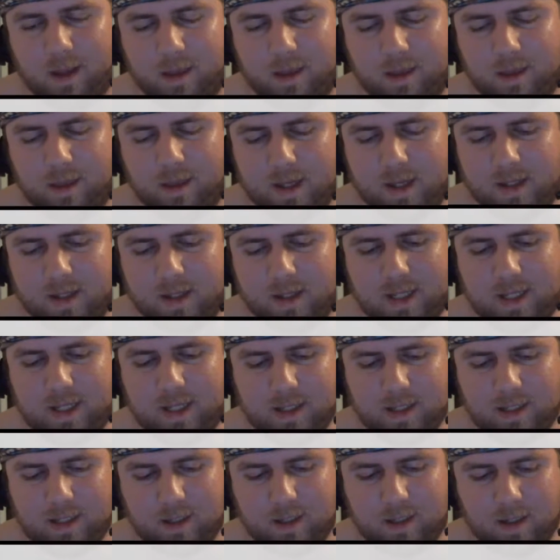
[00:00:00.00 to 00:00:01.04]
this
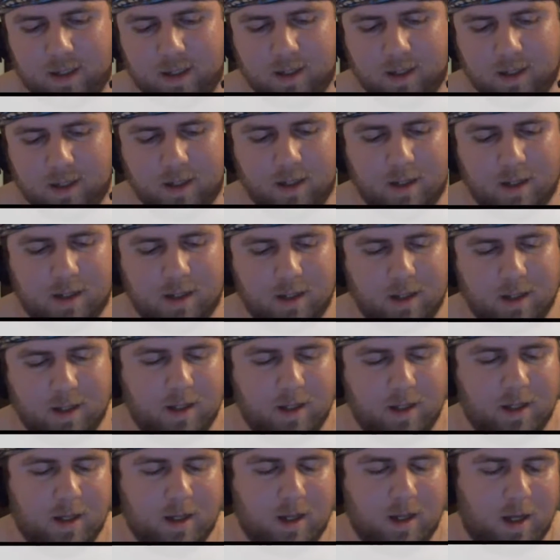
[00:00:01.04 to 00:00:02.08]
season.
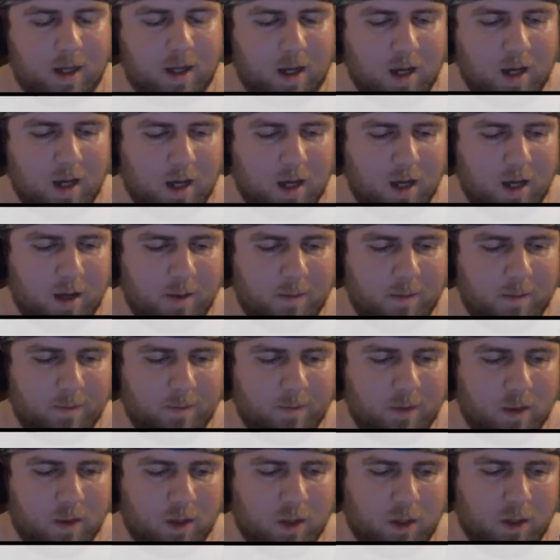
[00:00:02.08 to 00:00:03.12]

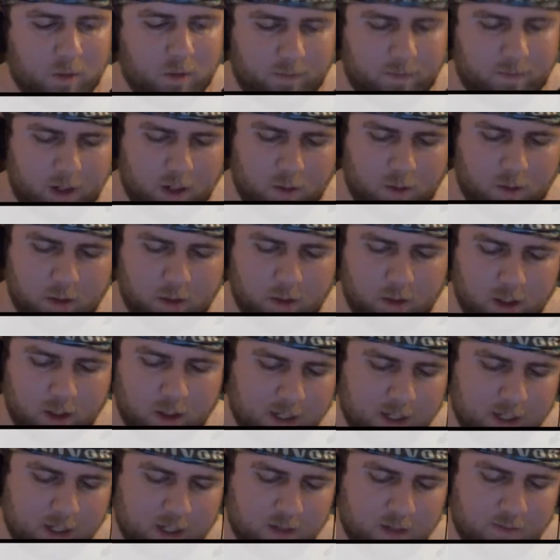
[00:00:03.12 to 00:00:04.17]
We'll find out what the
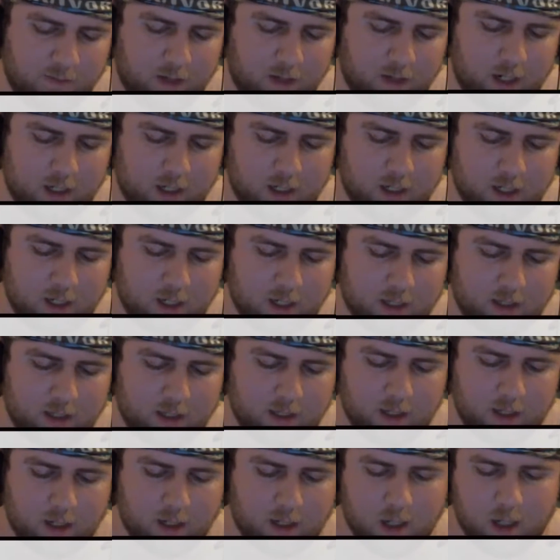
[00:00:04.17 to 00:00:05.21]
legacy advantage
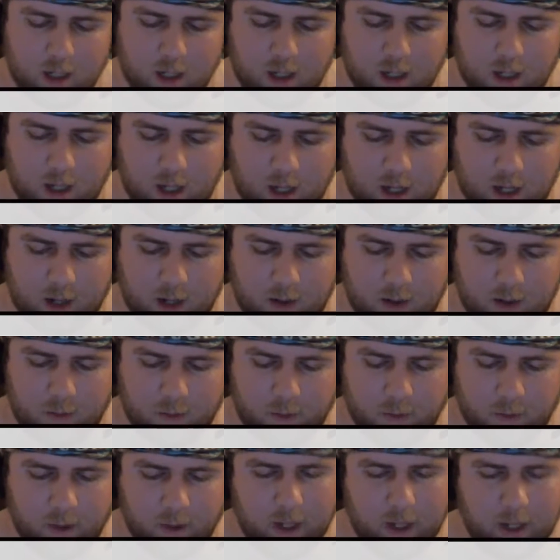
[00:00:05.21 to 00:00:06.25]
is.
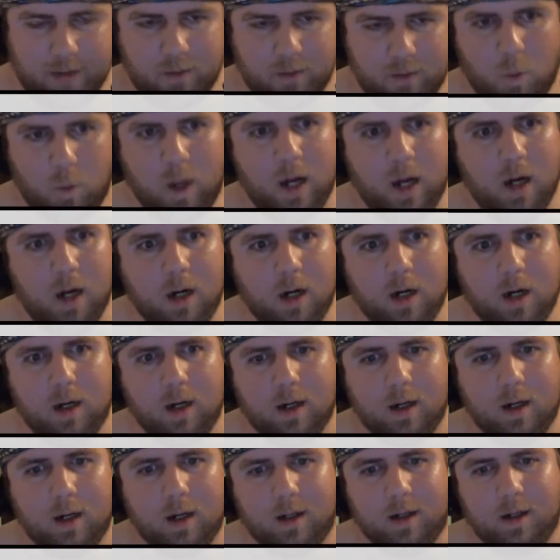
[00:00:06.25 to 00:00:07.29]
We will have a winner.
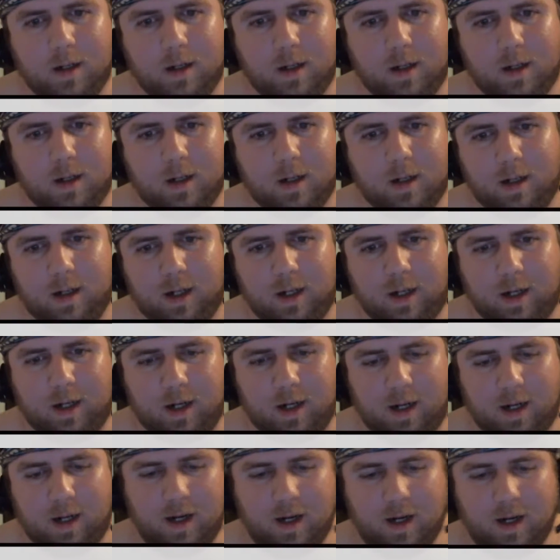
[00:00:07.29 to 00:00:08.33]

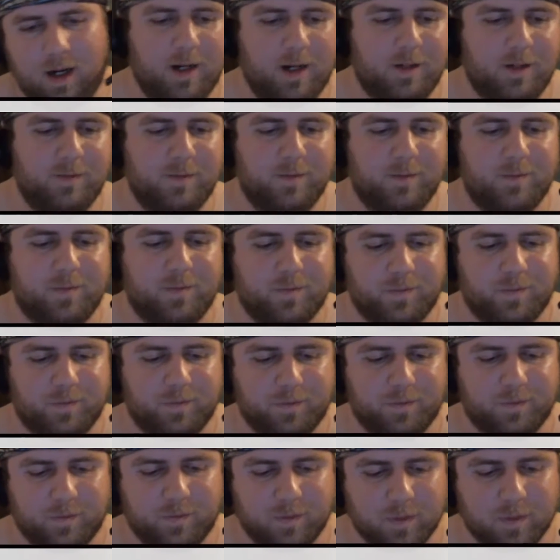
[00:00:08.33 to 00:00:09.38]
I
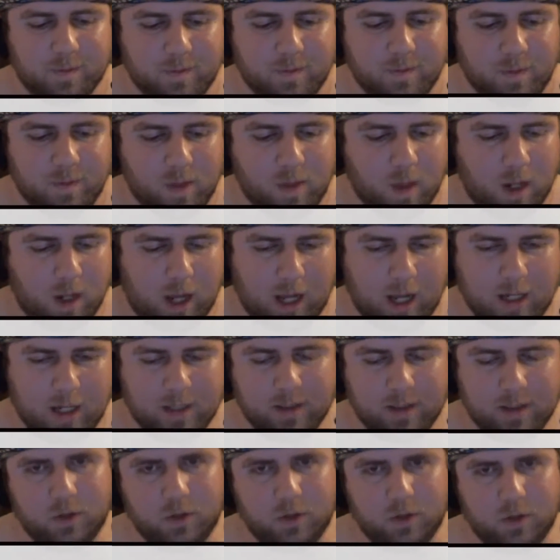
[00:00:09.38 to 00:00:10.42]

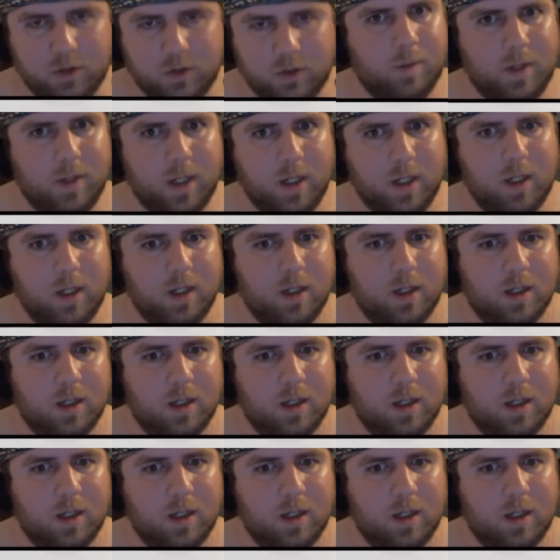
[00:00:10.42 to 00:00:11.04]
assume we'll be